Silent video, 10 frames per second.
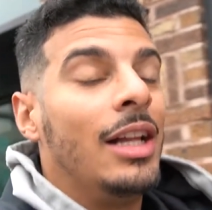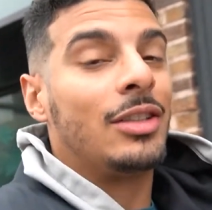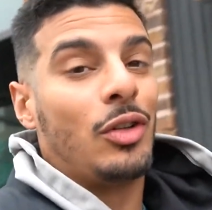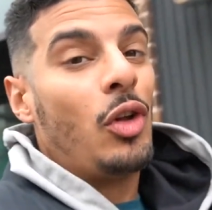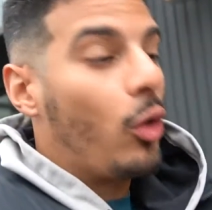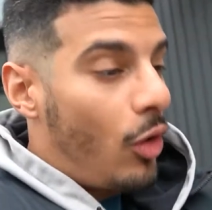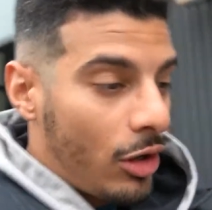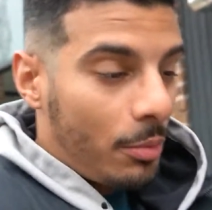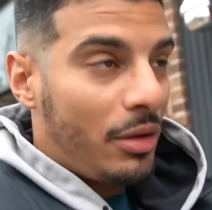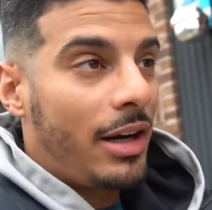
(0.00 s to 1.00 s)
So no
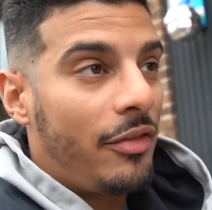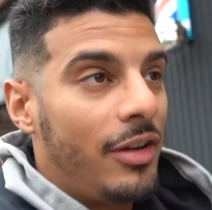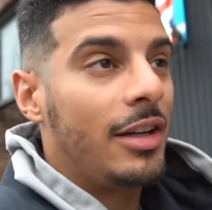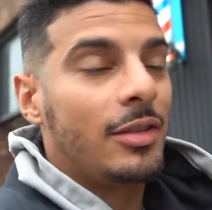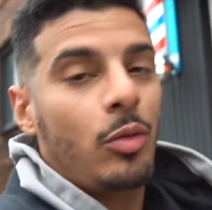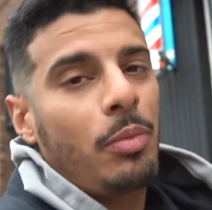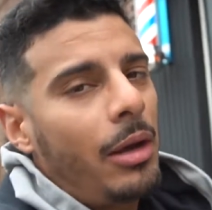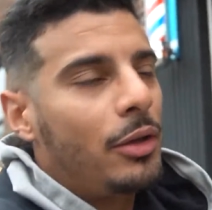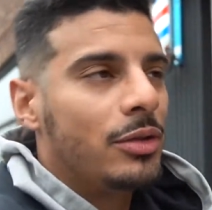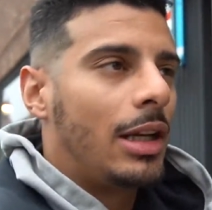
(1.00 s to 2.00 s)
longer Planet Fitness. We'll
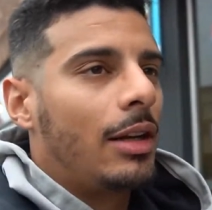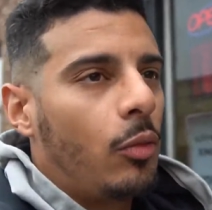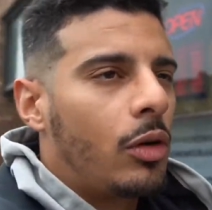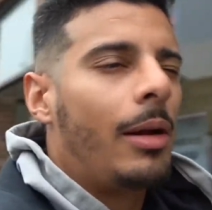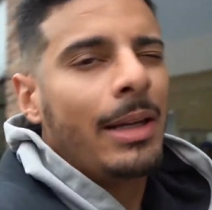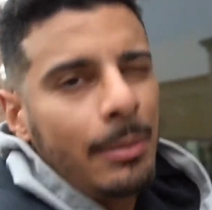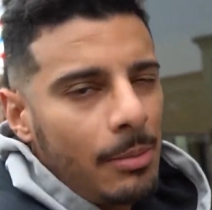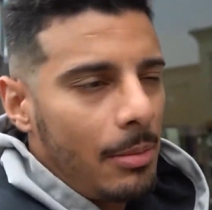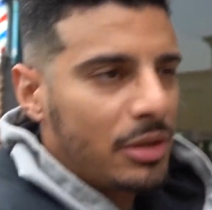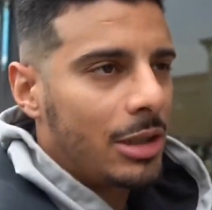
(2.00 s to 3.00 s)
probably keep the
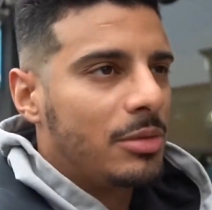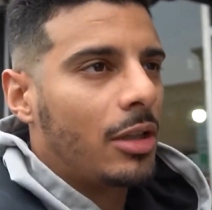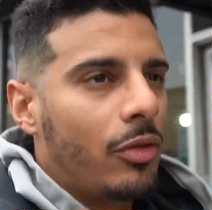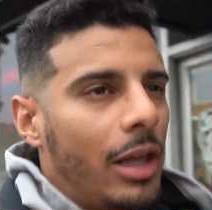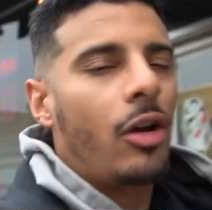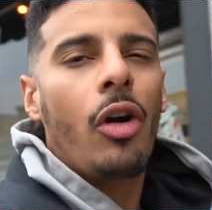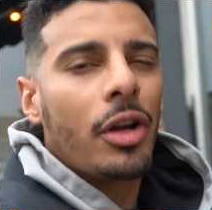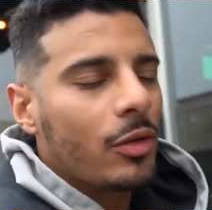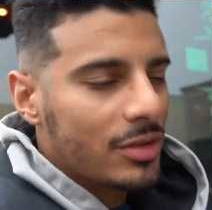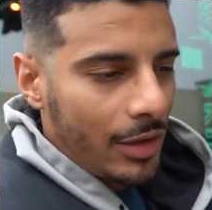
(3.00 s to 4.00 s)
membership just for like
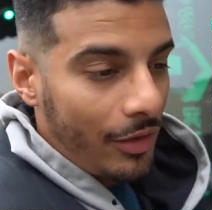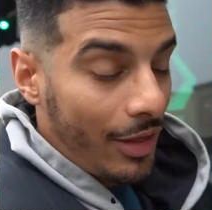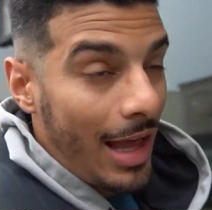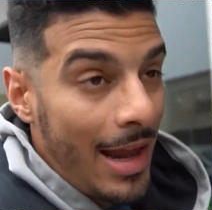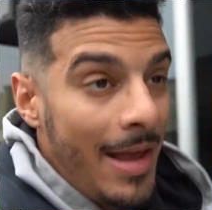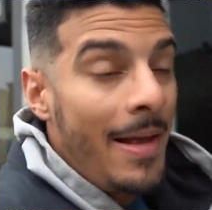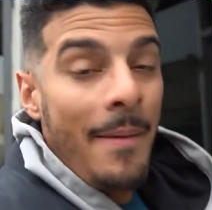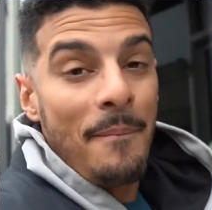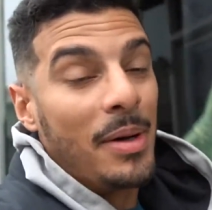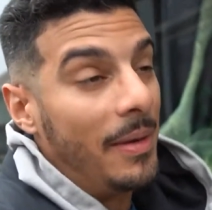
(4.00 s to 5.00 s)
cardio and stuff like that,
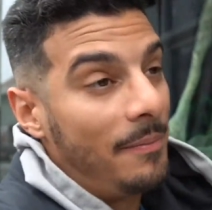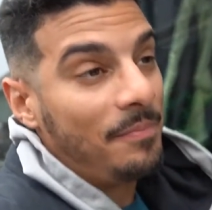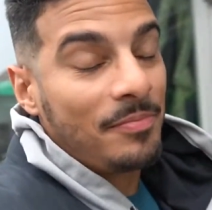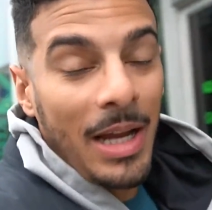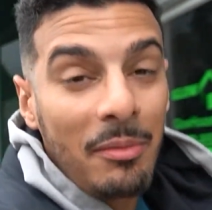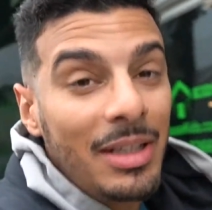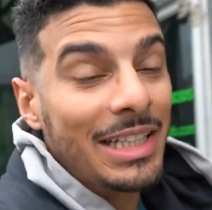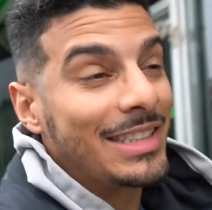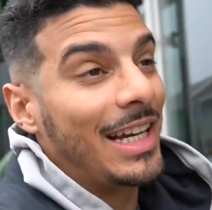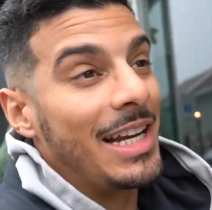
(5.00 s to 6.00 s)
but I'm really
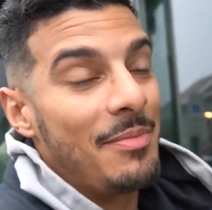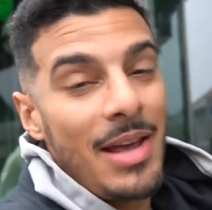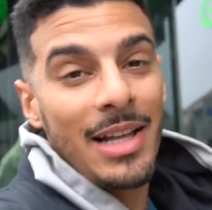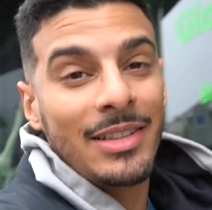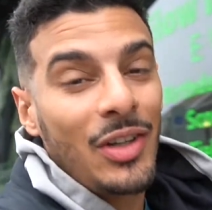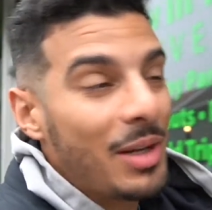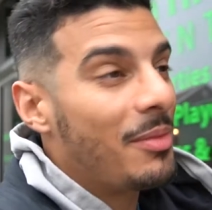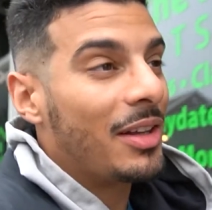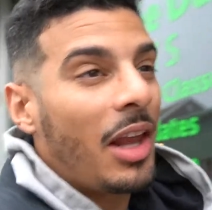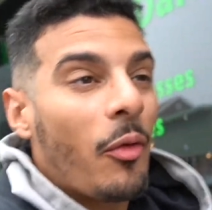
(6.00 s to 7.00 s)
excited, man. Starting
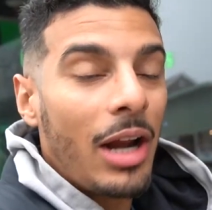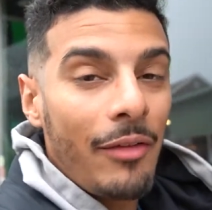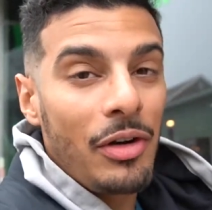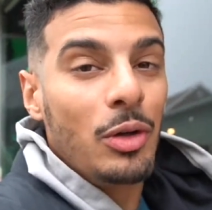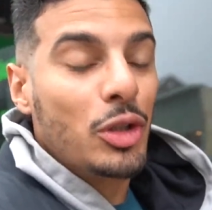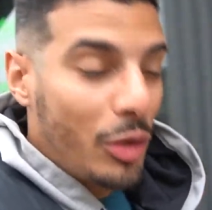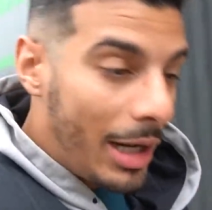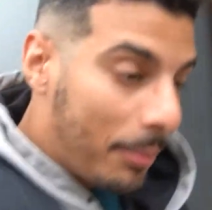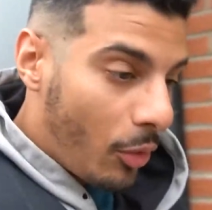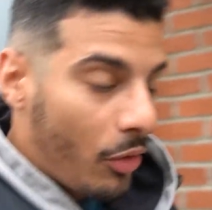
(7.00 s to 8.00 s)
Monday, we're going to have a new
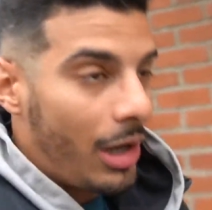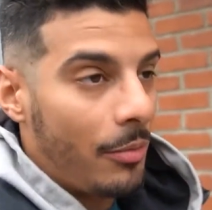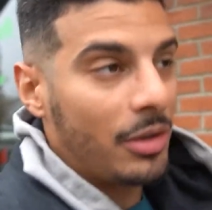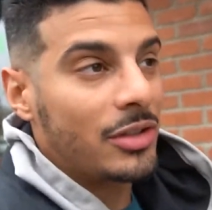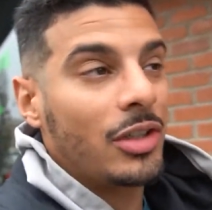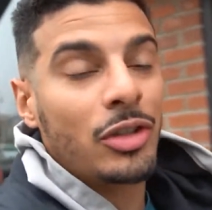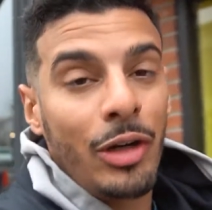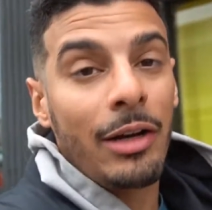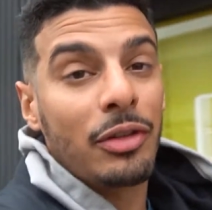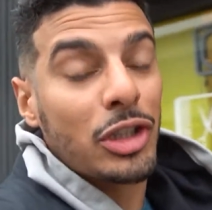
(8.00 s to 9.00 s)
training program. We're going to start
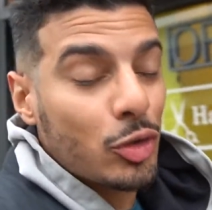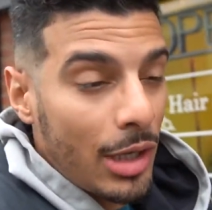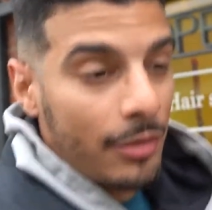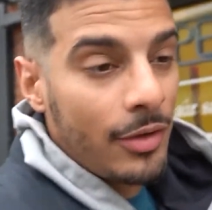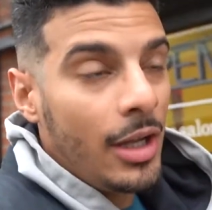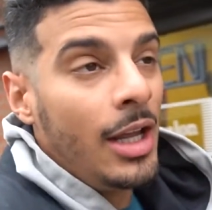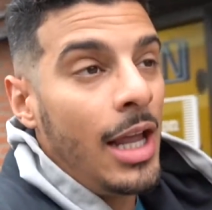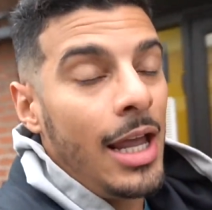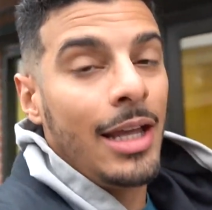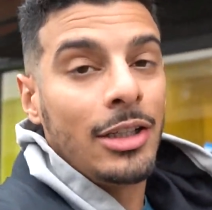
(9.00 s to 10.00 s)
training for strength
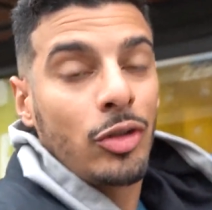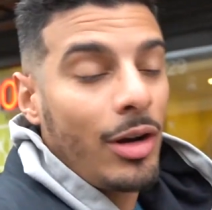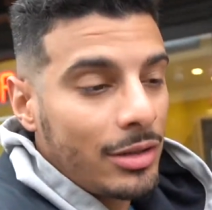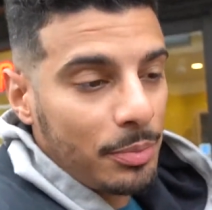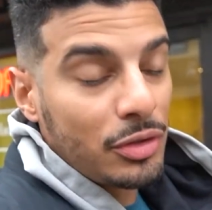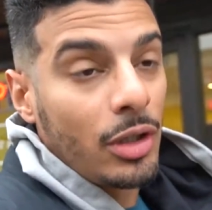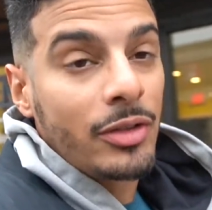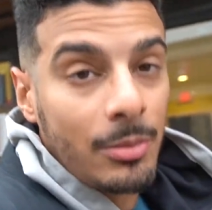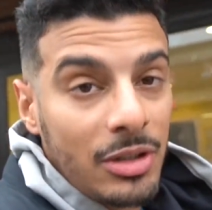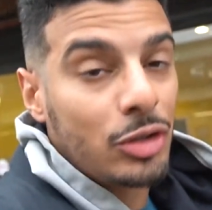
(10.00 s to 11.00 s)
and trying to preserve
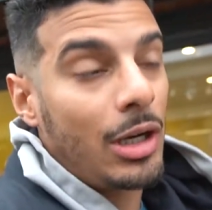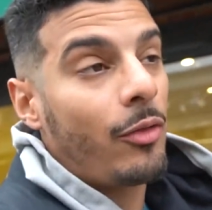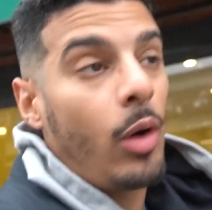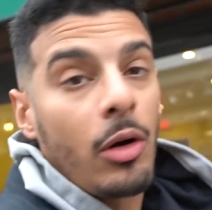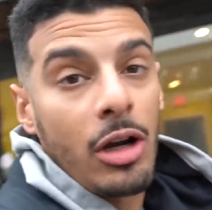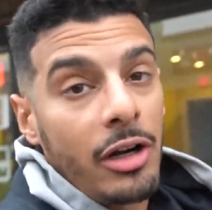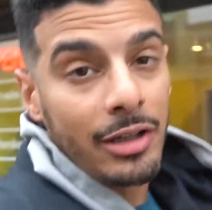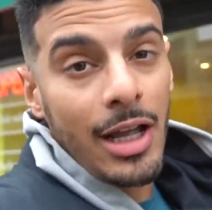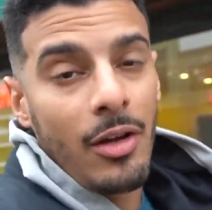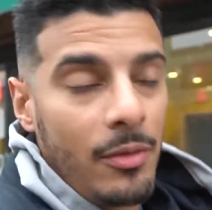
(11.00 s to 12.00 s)
some of the strength while we're cutting
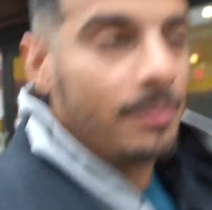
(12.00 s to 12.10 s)
down.